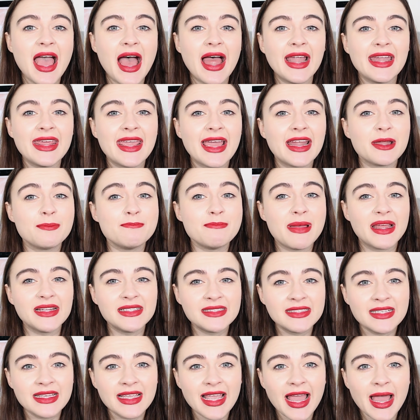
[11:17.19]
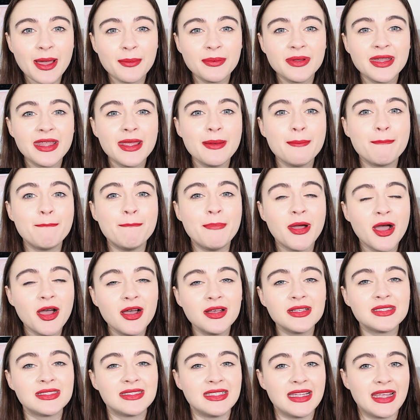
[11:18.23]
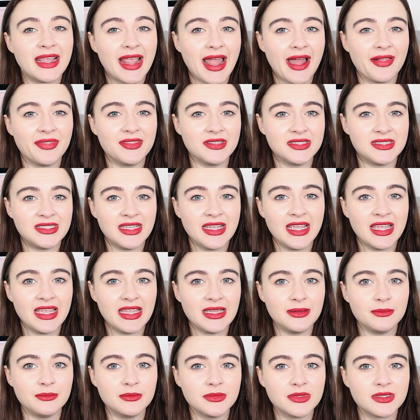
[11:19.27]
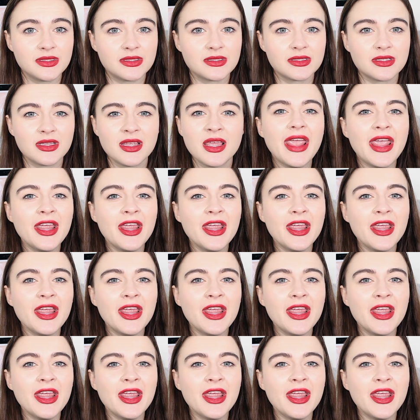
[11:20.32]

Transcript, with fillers: and he had a medicine cabinet bursting at the seams.